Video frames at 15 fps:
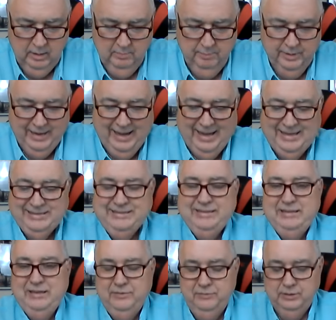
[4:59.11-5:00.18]
But I
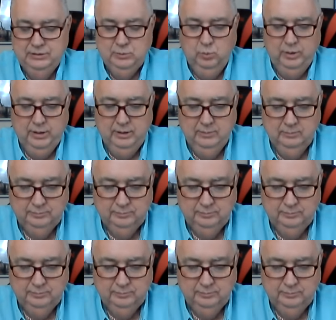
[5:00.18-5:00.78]
see it this way.